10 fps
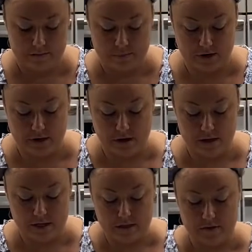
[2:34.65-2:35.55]
Put it all
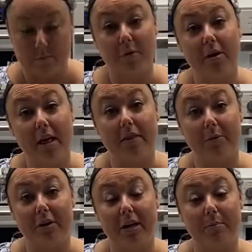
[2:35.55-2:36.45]
into our bowl, and then
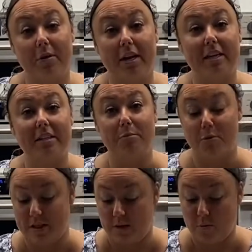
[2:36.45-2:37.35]
we're going to put it into
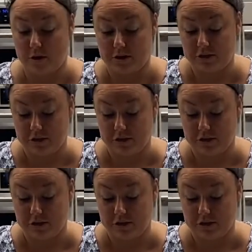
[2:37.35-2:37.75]
boiling water to